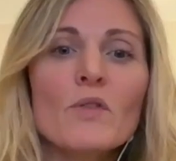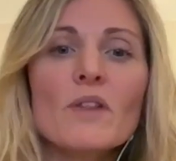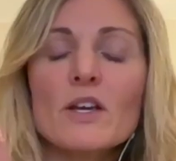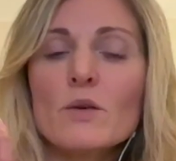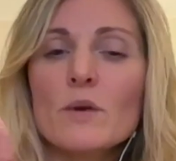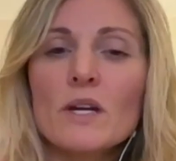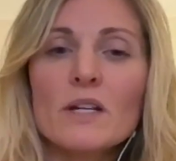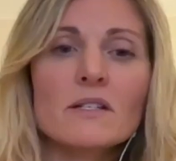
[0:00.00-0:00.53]
that
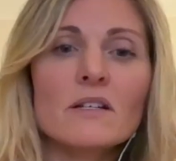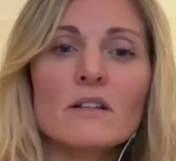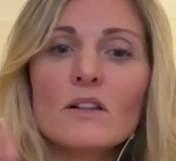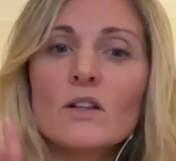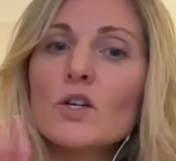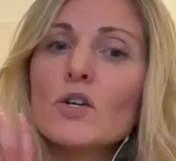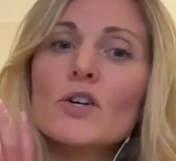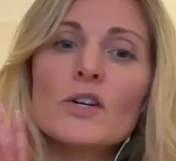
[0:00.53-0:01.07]
you get to
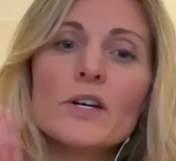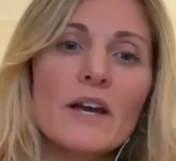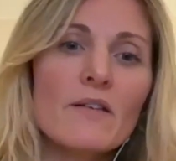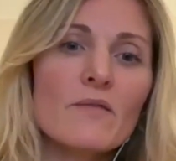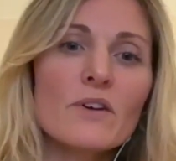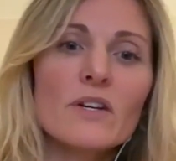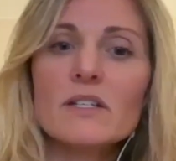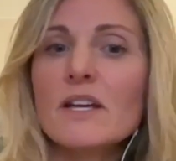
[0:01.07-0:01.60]
learn
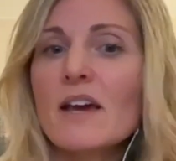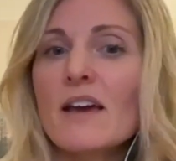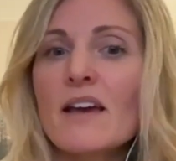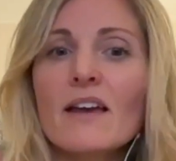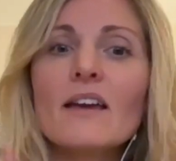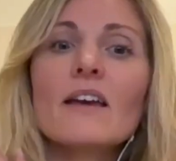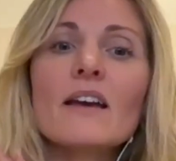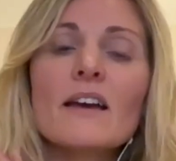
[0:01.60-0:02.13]
every
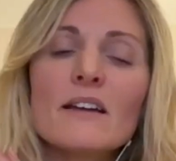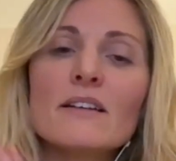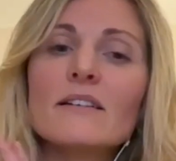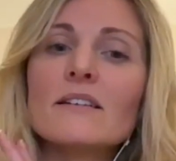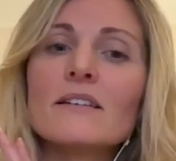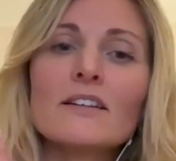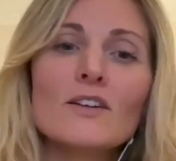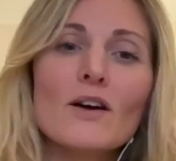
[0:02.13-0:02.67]
day.
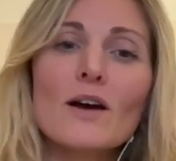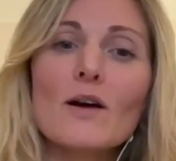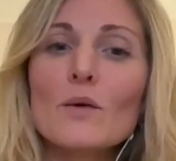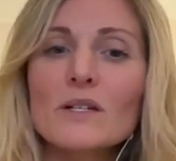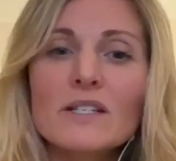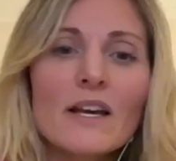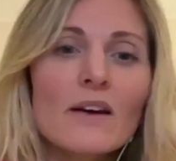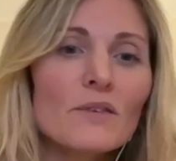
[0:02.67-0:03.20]
And, I
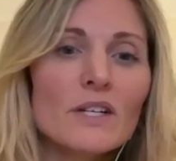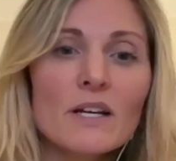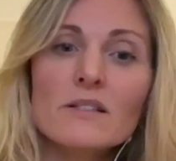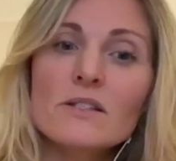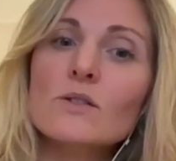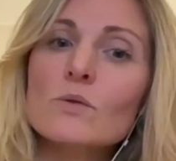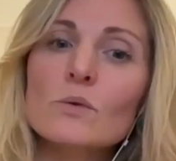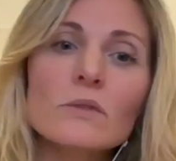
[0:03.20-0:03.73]
always say every day is
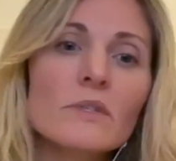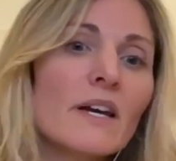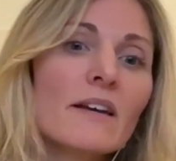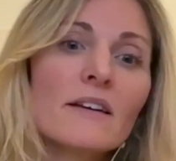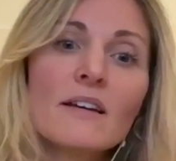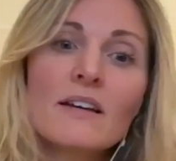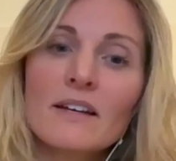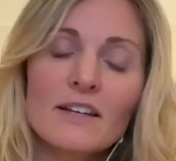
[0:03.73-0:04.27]
a school
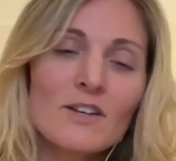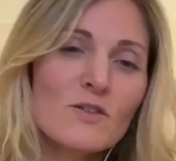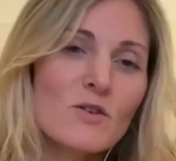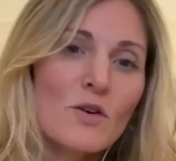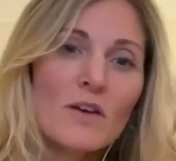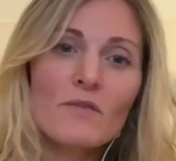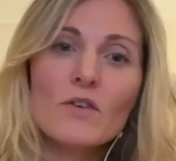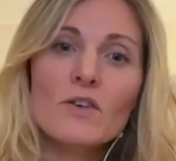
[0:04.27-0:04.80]
day.
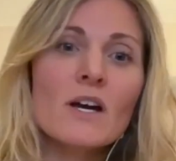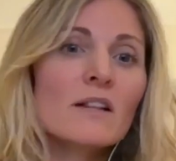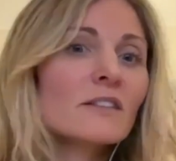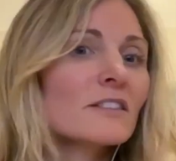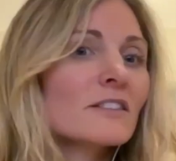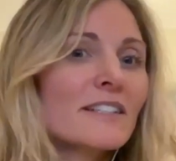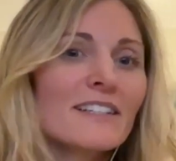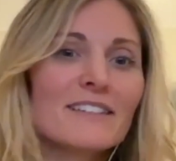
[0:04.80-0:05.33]
If you're not
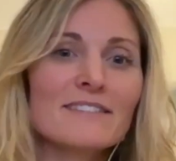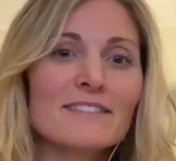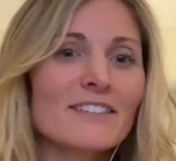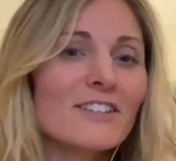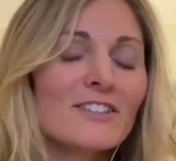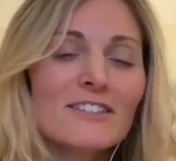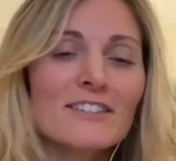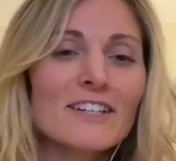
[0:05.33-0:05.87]
learning,
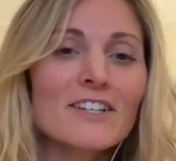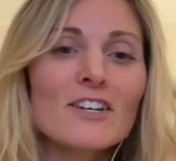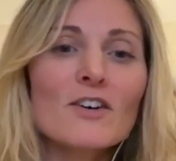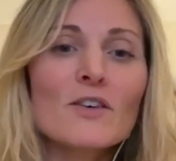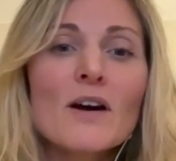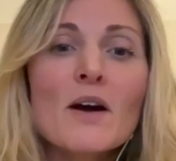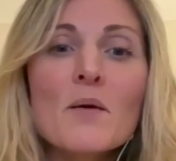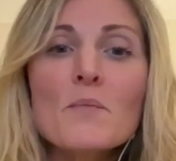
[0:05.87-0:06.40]

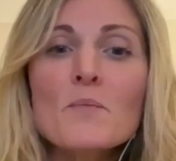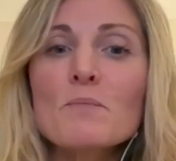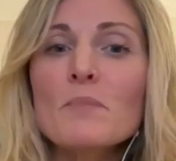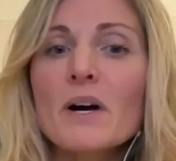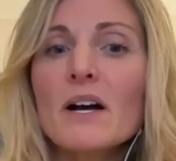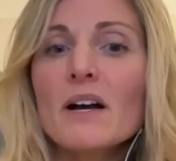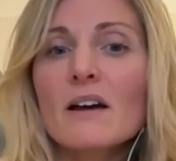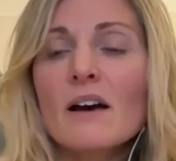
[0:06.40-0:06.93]

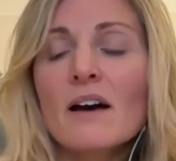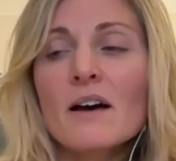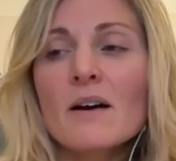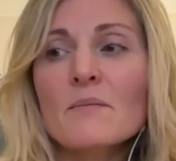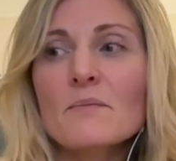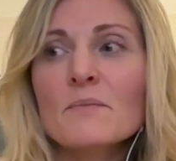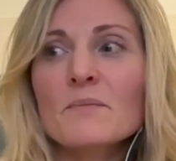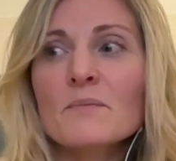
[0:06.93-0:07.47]
but
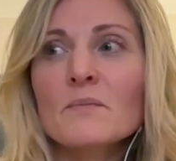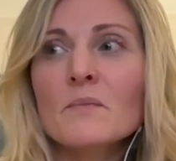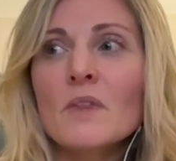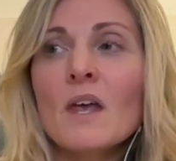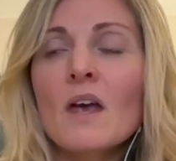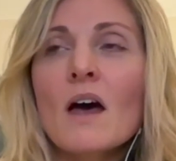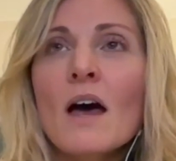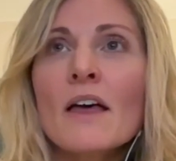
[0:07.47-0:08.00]

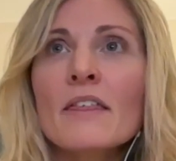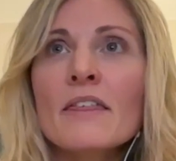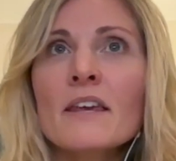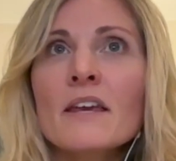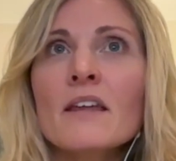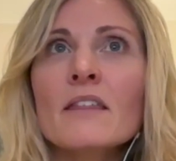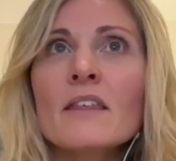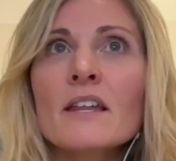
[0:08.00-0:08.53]
I
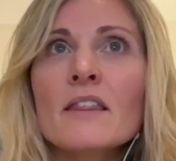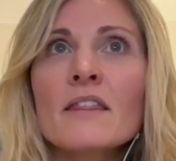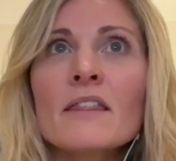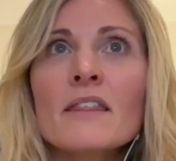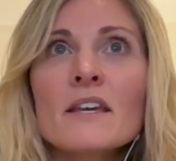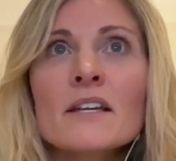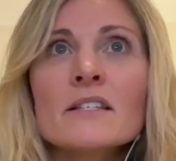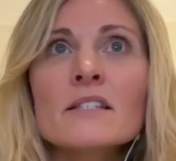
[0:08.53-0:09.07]
think that
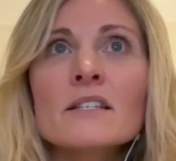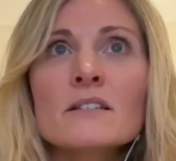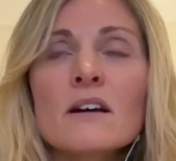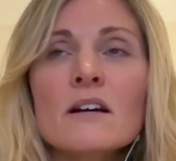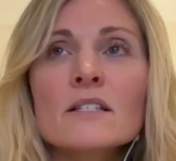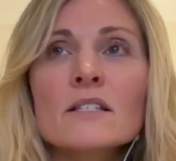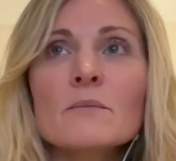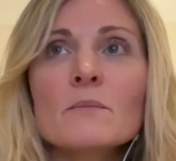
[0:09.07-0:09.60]
this is
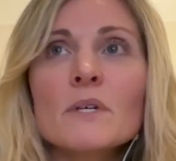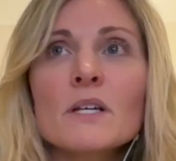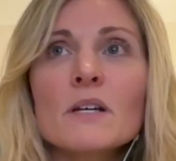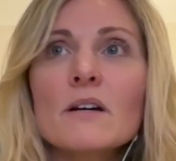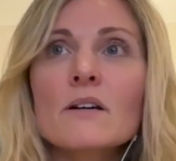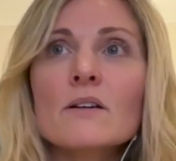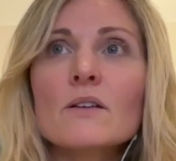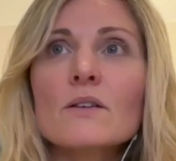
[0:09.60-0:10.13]
awesome
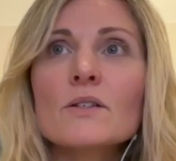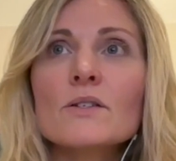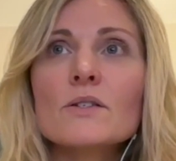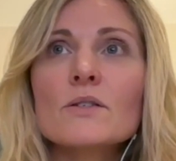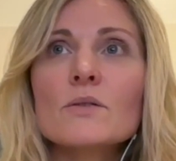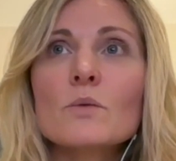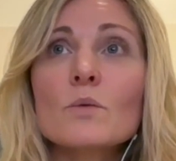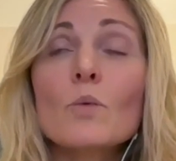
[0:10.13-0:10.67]

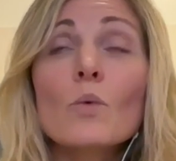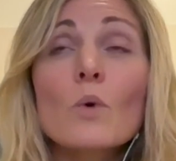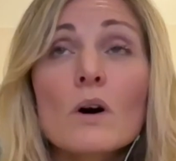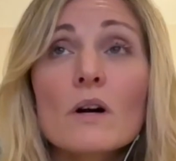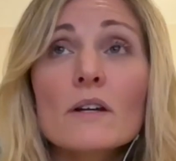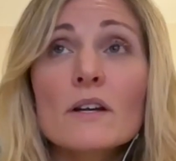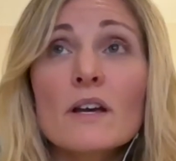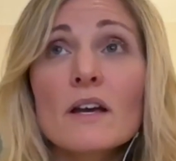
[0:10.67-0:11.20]
because
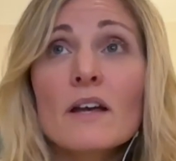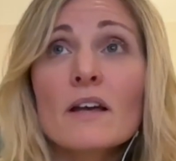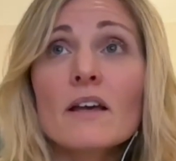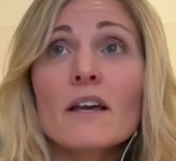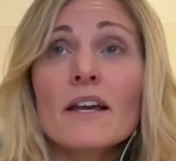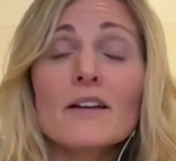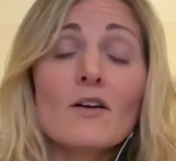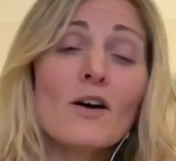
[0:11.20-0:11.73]
one,
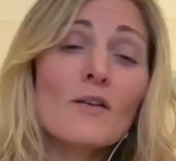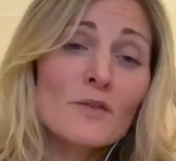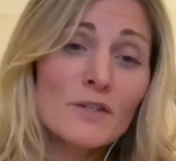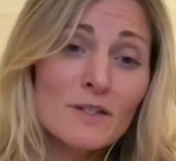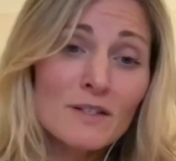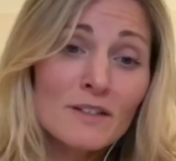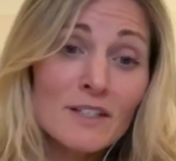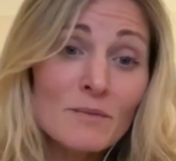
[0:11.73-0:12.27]
it
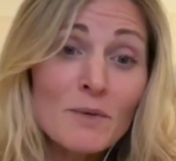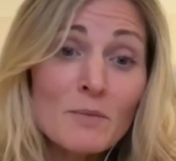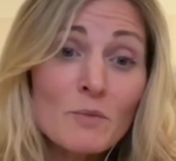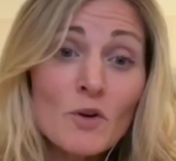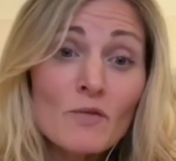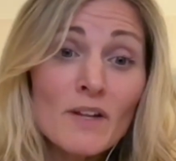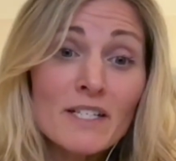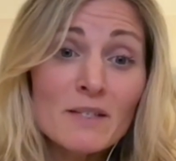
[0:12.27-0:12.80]
offers a little bit
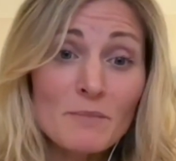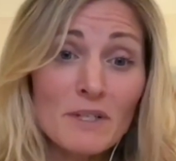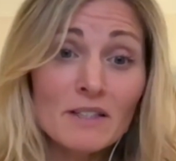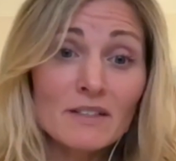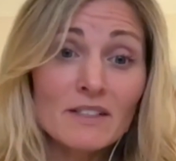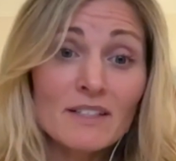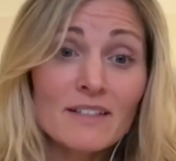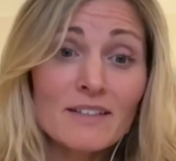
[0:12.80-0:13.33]
more
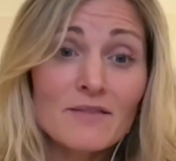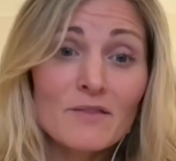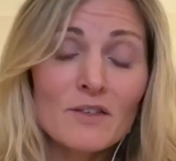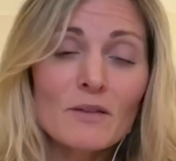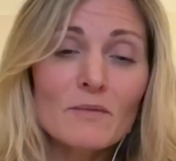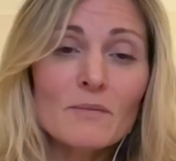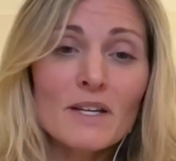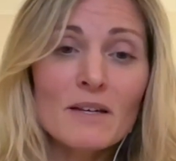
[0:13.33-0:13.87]
flexibility
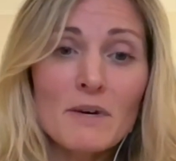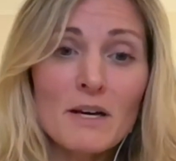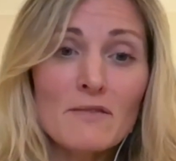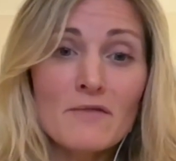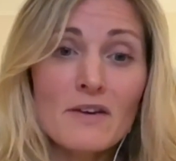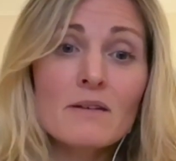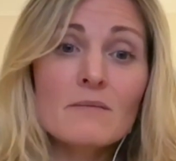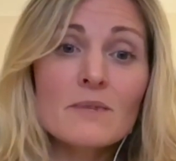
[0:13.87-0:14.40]
for me and my
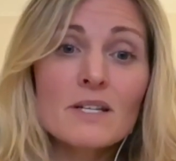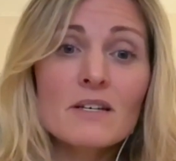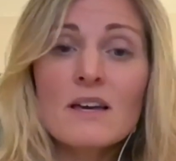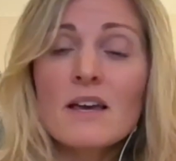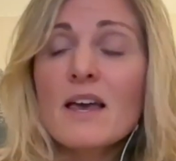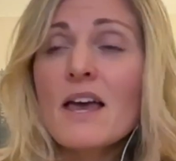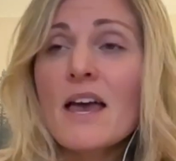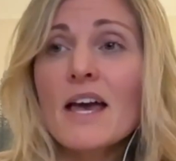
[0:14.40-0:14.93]

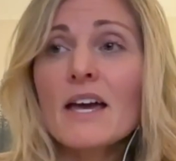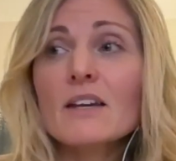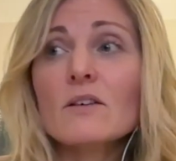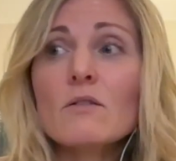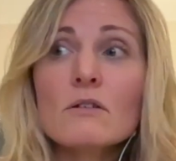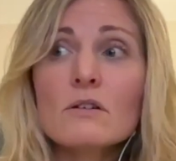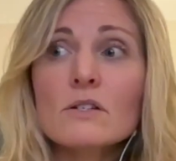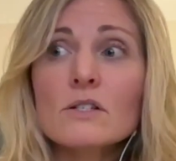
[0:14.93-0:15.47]
family. And
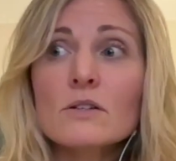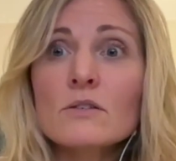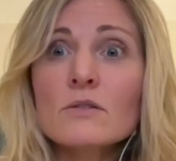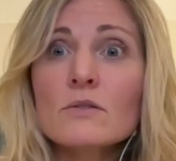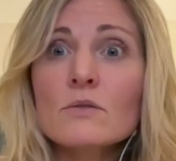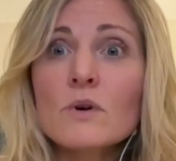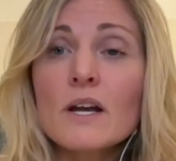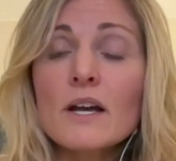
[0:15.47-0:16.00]
it
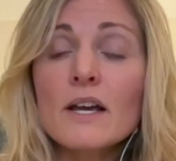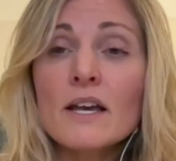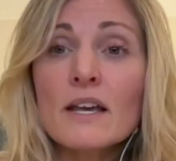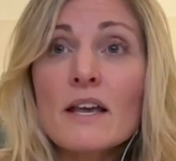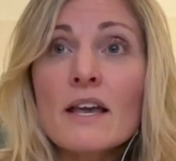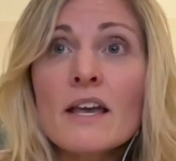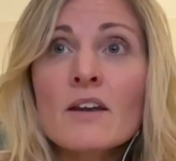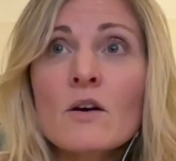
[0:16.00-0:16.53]
also
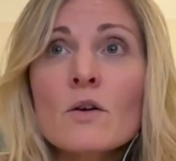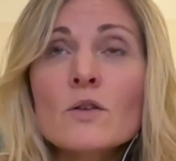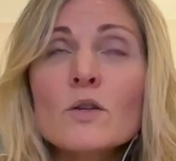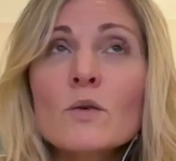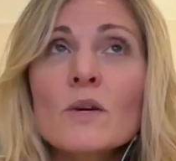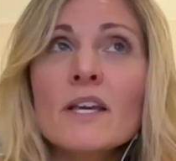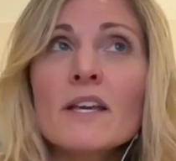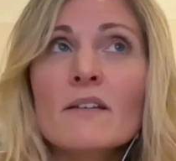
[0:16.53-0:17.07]

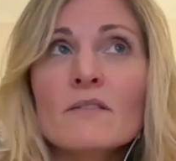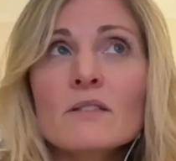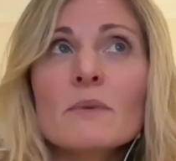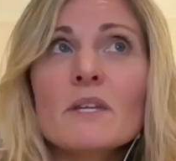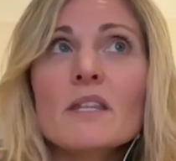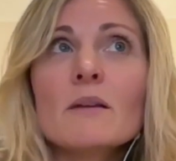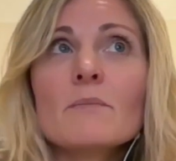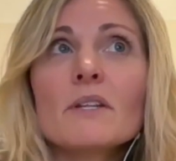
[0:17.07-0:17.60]
gives
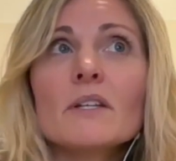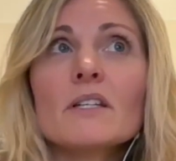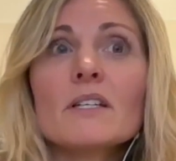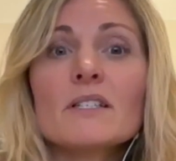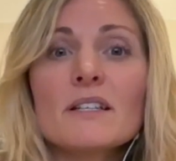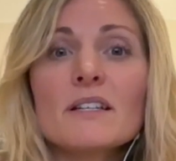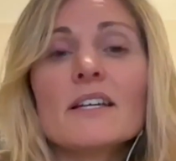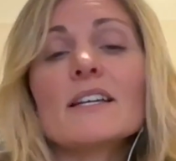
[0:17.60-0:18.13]
me the
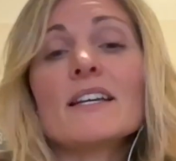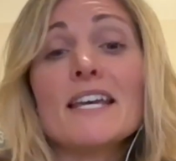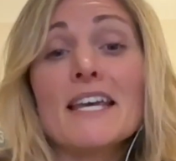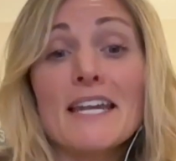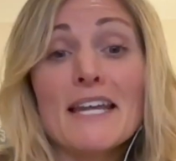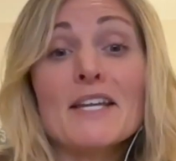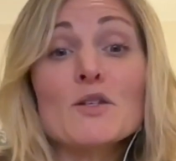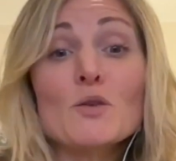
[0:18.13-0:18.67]
ability to like
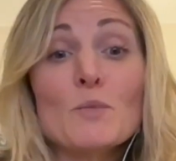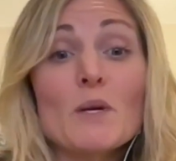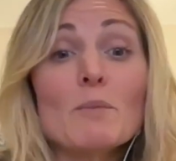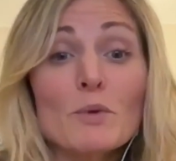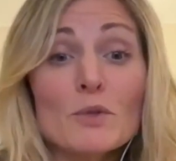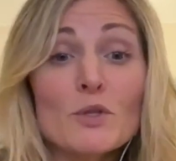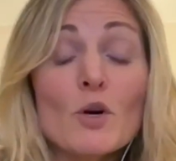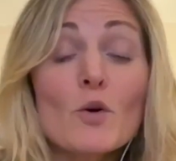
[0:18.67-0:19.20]
get into
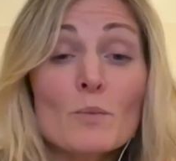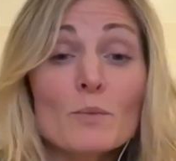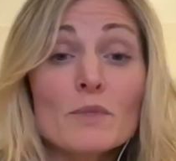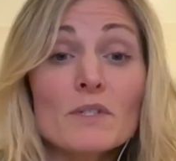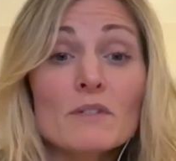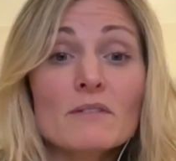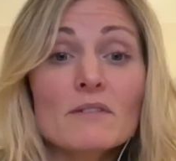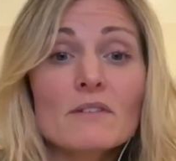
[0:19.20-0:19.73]
people's homes.